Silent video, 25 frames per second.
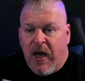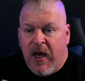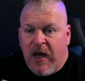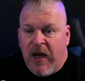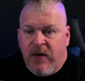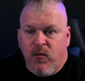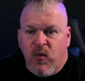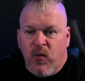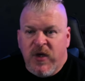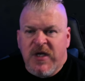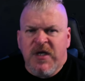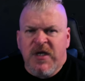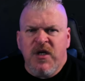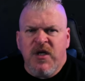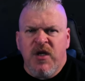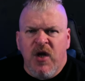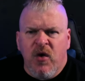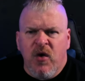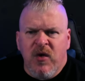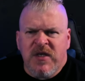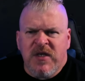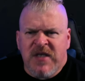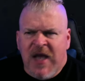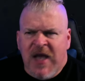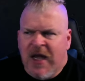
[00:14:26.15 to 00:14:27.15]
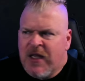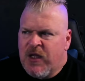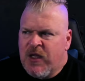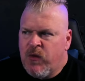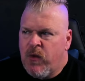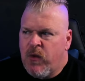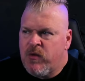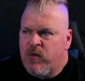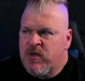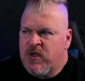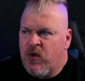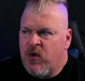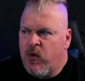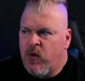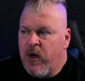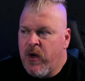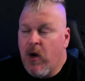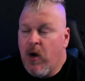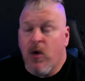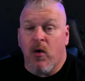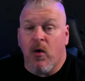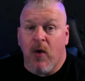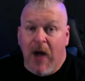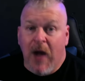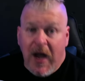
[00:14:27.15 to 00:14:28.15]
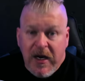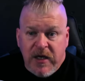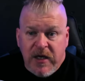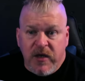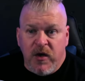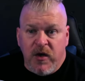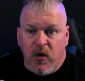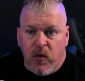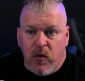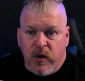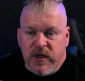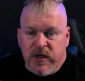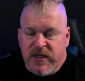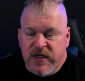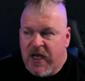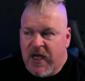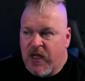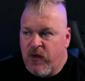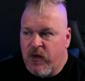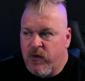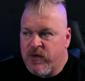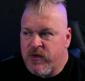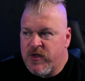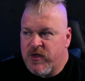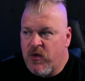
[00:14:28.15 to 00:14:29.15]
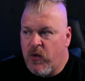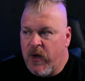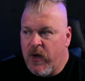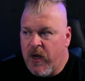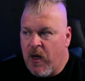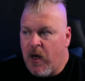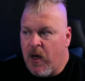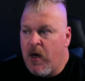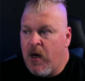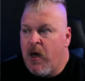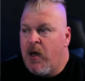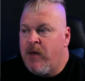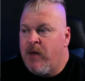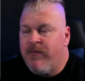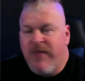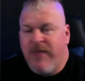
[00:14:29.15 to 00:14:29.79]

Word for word: and we didn't know exactly what was going on, or I didn't know exactly what was going on.